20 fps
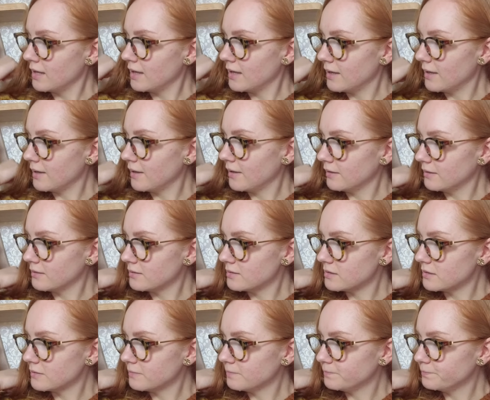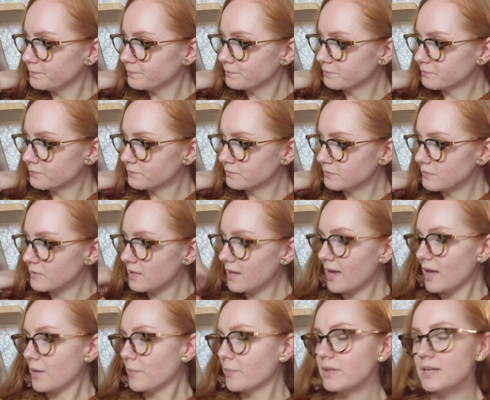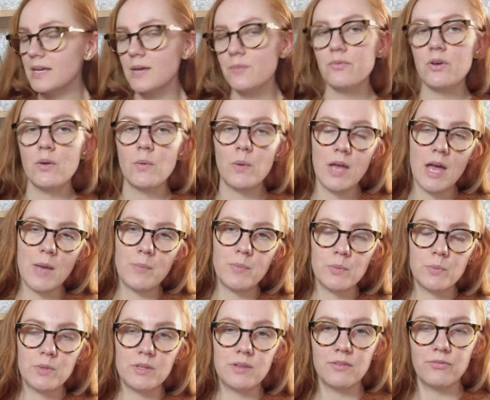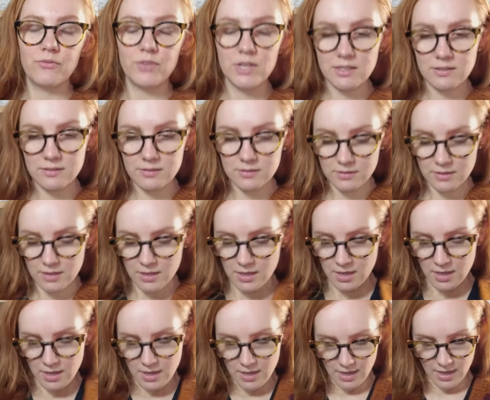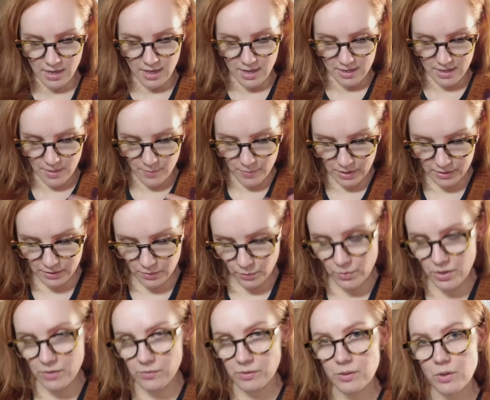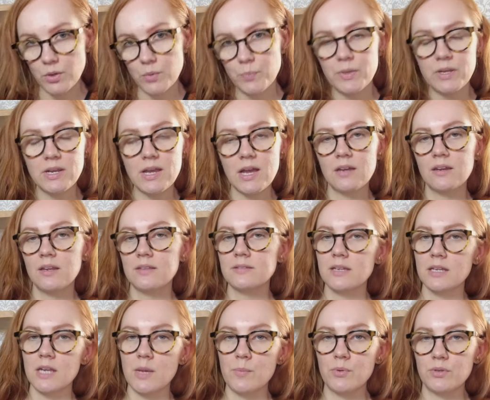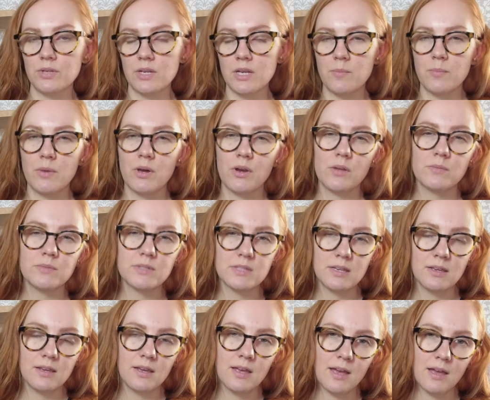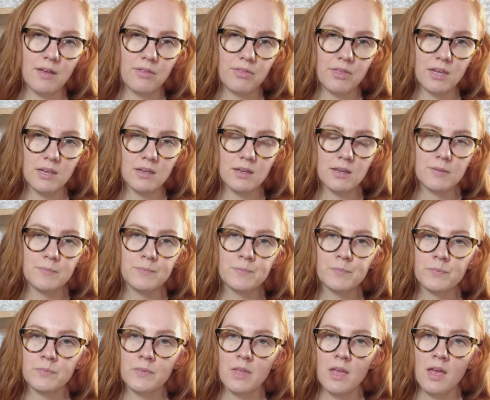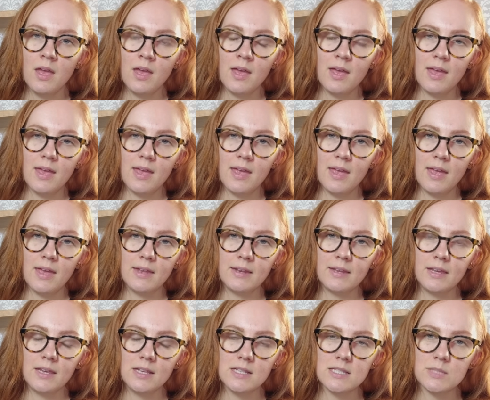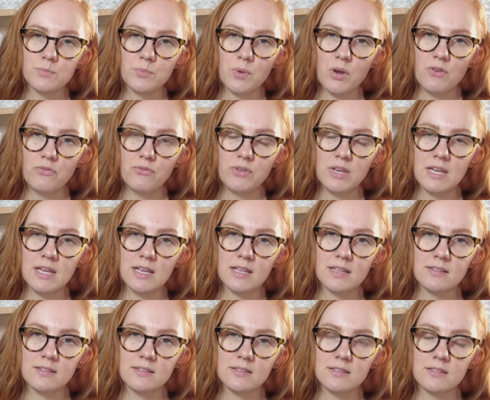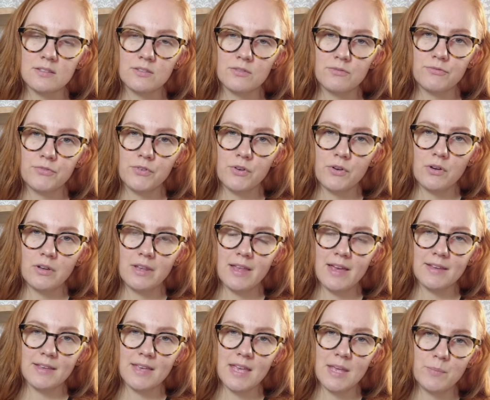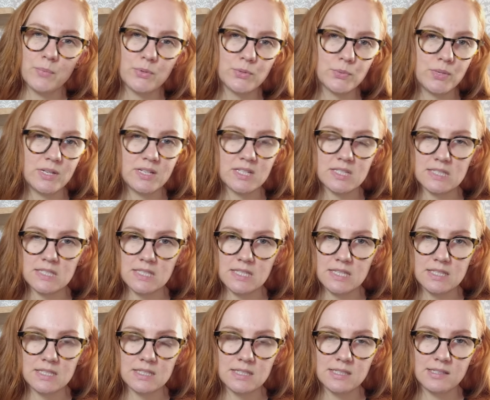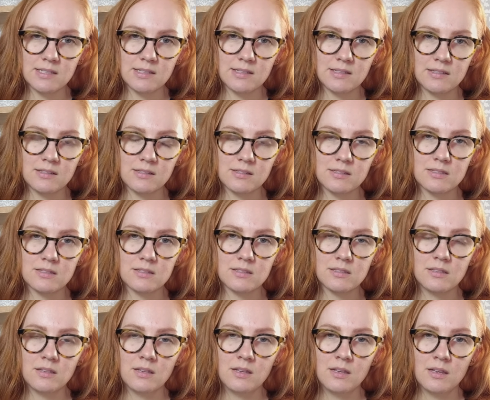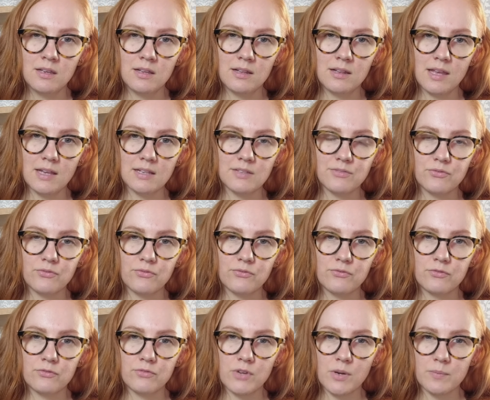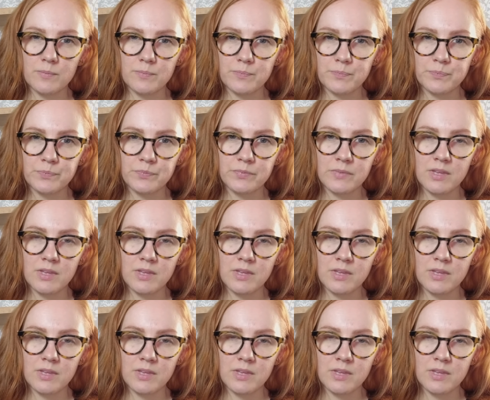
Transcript: And yeah, but I'm very happy with the fit, and I'm gonna wear it open. I'm not gonna put any bottoms, I think. And it's perfect for like in between seasons, like from